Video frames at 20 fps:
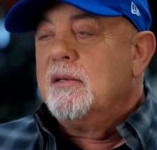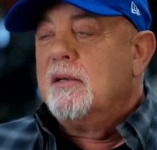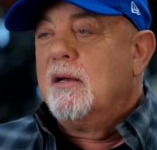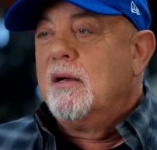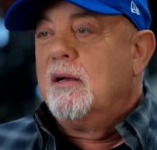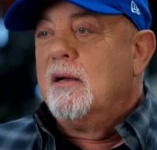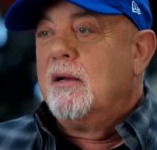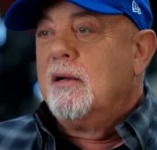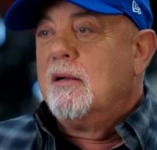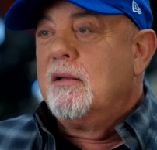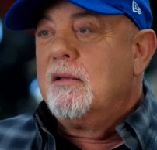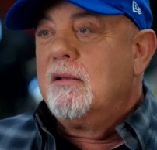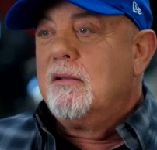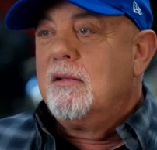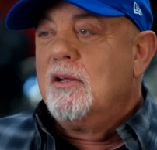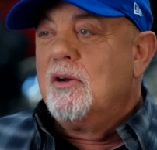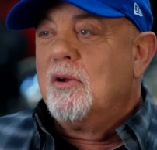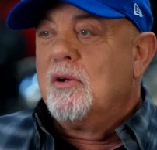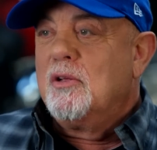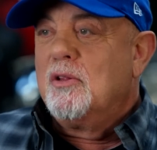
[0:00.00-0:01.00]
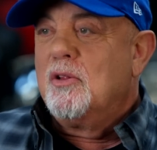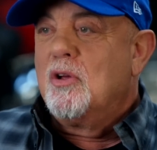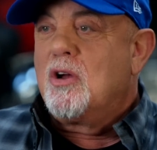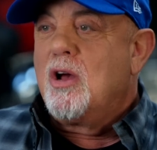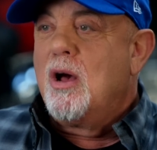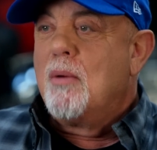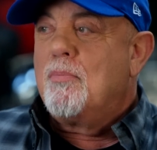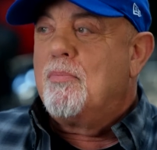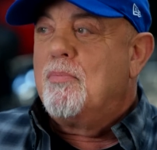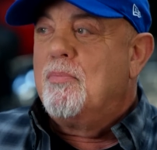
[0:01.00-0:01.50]
You look
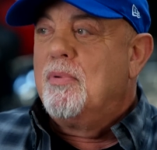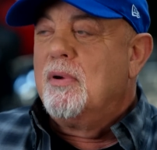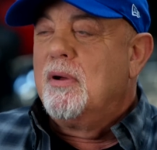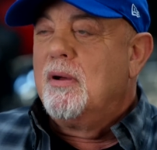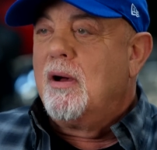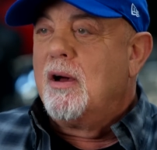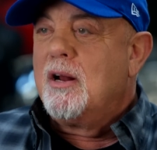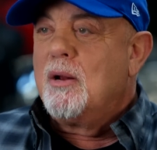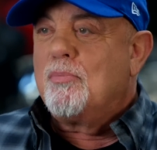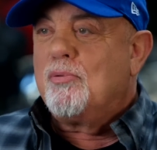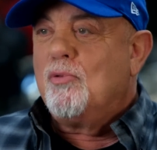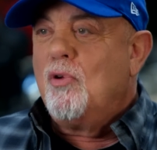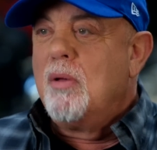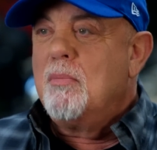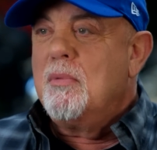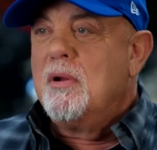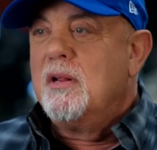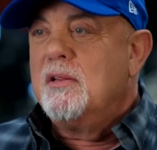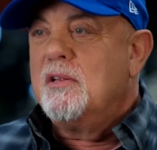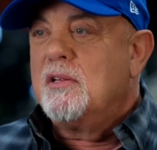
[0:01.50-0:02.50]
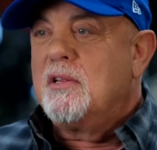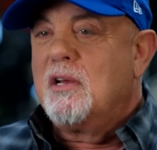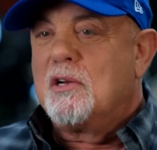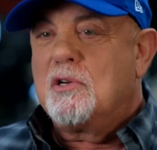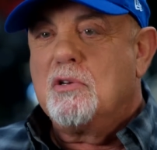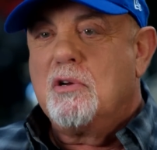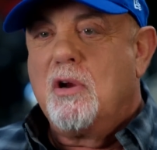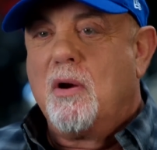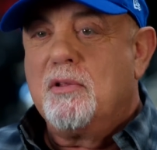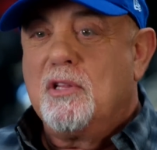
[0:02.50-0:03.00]
up unemployment in the
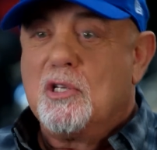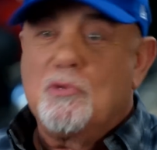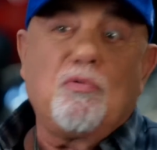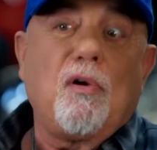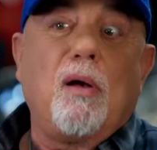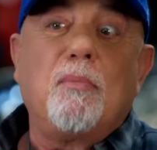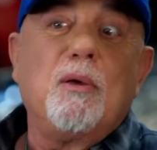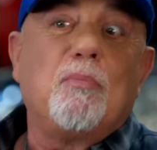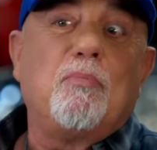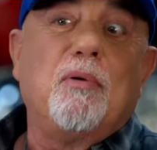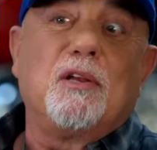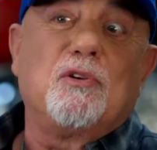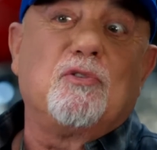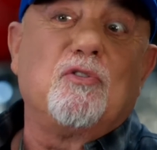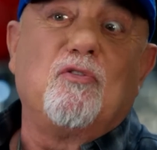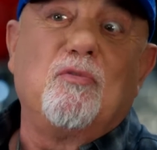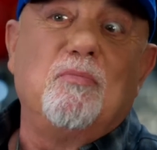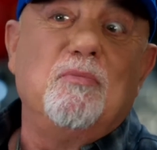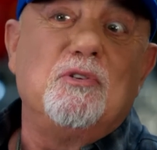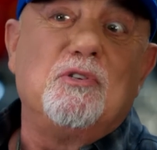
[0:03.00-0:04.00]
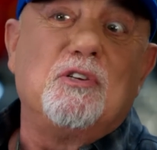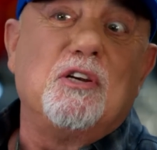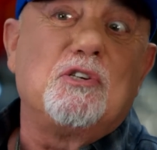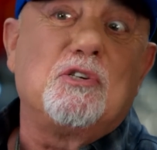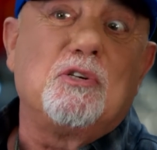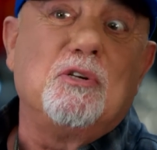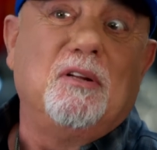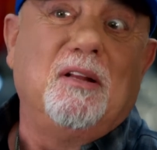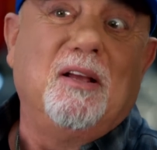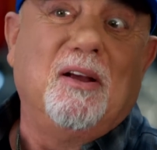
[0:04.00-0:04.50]
dictionary. There's probably a picture of a
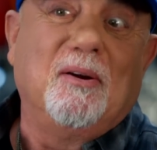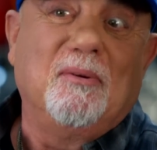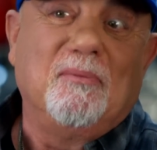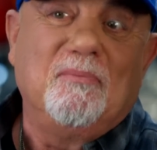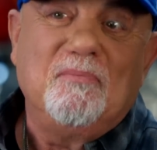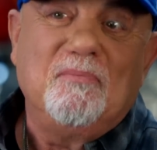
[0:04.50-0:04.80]
musician there.